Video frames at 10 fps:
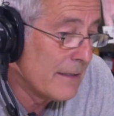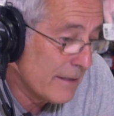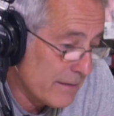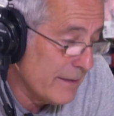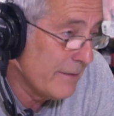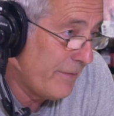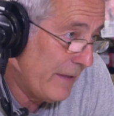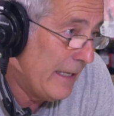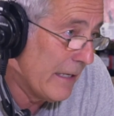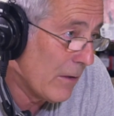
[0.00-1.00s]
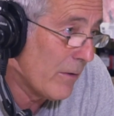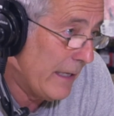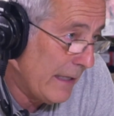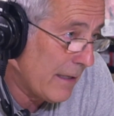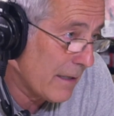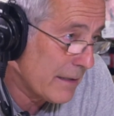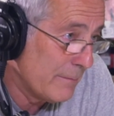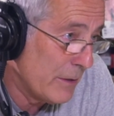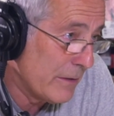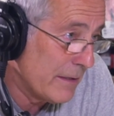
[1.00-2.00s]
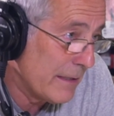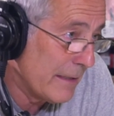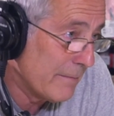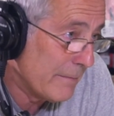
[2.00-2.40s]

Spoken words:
to live here in our community.